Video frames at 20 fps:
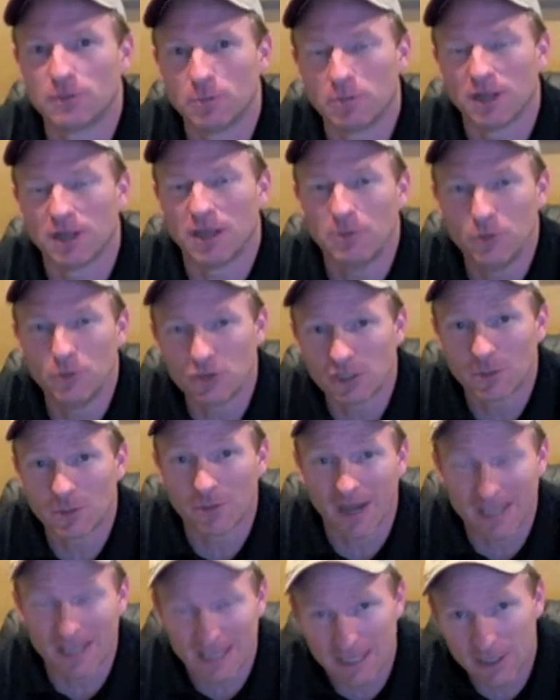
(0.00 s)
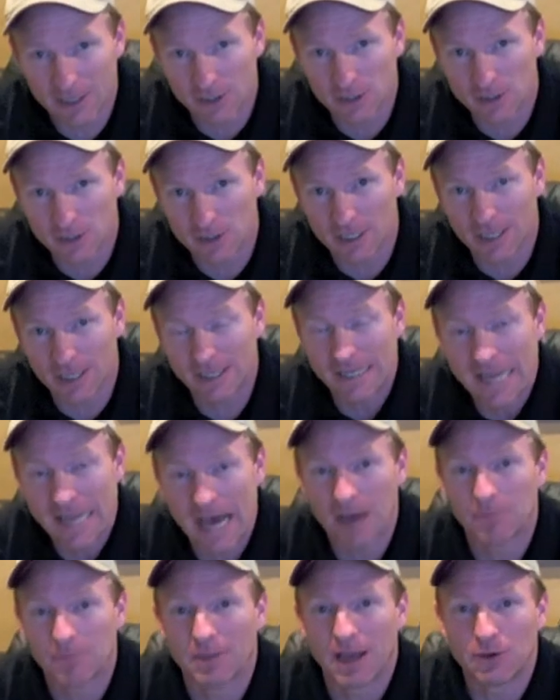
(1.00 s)
to play music by ear and
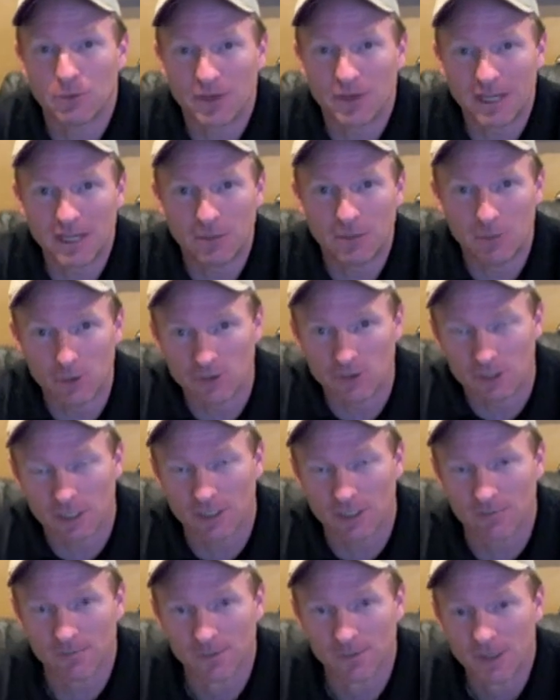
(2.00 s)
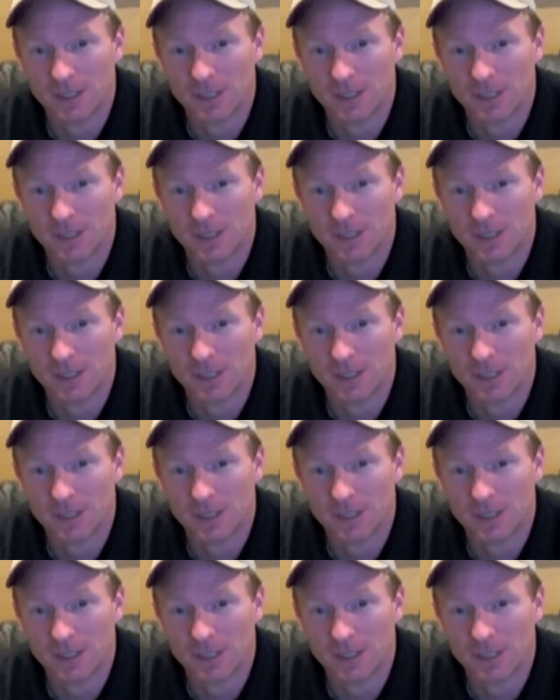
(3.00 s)
not by reading music.